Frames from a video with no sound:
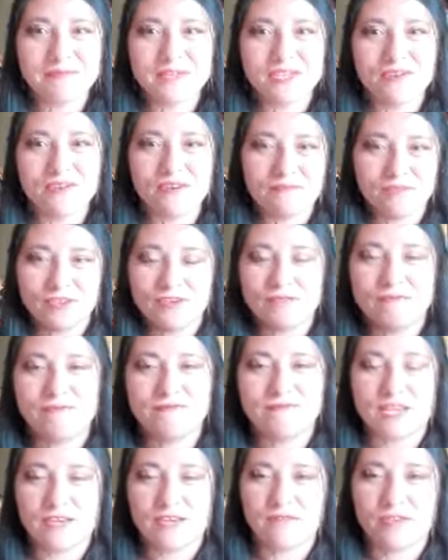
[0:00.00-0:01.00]
let me know if
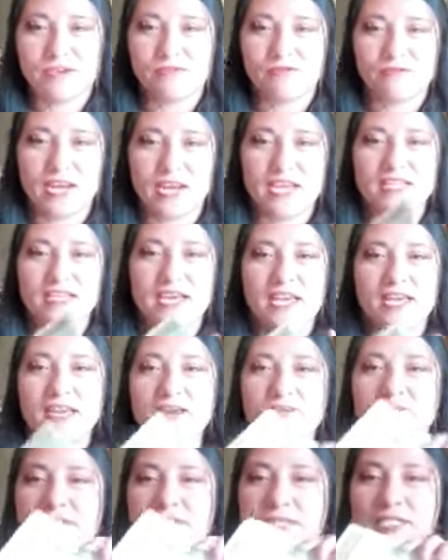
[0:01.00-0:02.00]
you've read
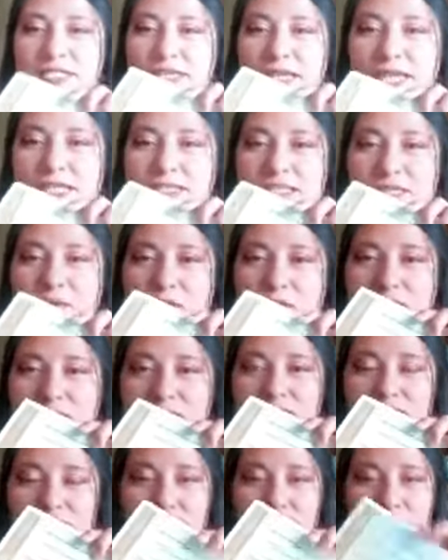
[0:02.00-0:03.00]
any of these kids'
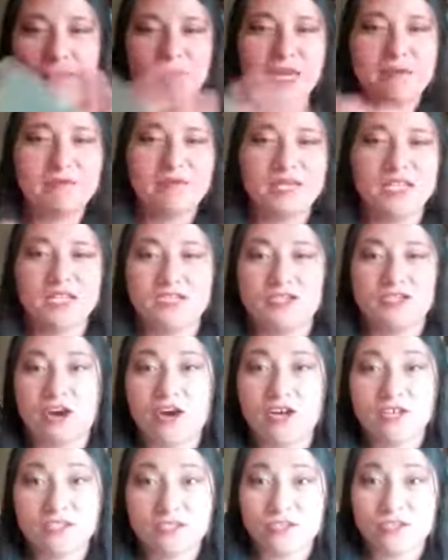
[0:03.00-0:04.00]
books, or maybe
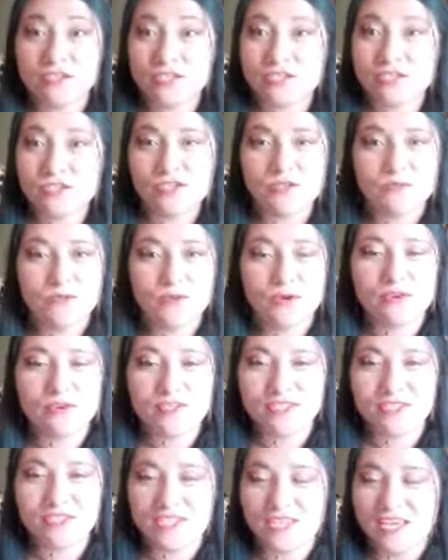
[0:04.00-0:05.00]
Dr. Seuss
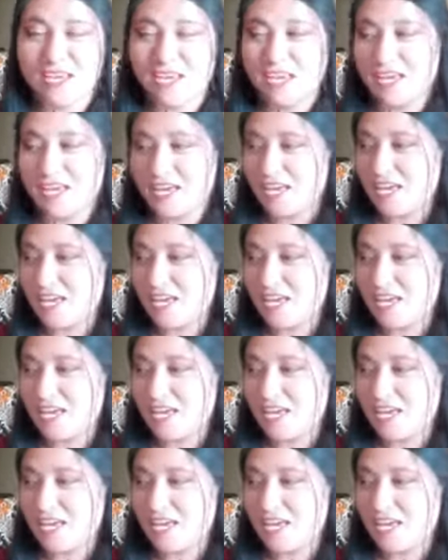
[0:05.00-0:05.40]
books.